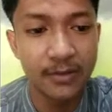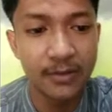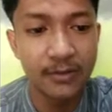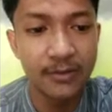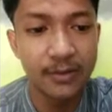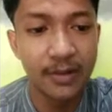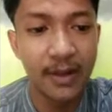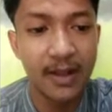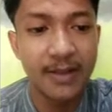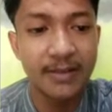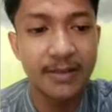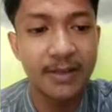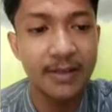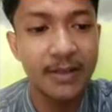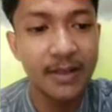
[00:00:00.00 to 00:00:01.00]

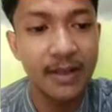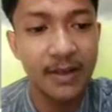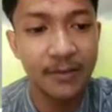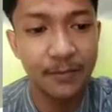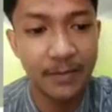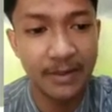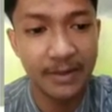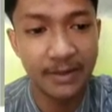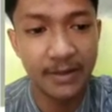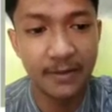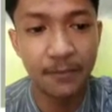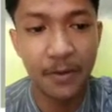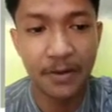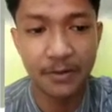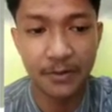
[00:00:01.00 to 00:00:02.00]
utilizing
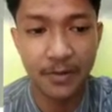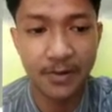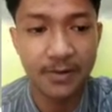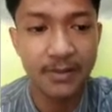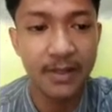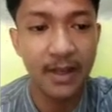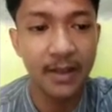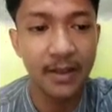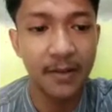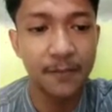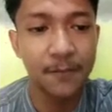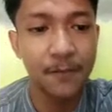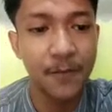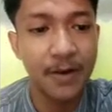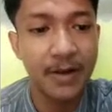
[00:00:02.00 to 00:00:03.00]
repeating patterns that
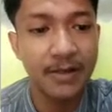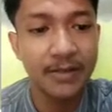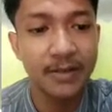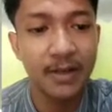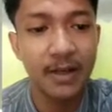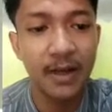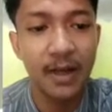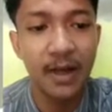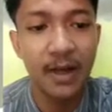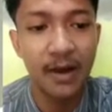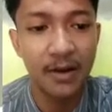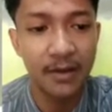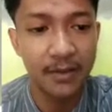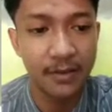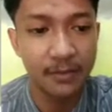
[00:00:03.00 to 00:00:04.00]
brings
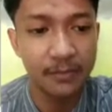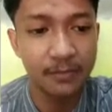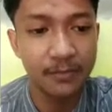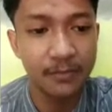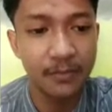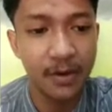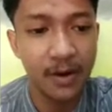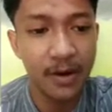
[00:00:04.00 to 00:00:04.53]
rhythm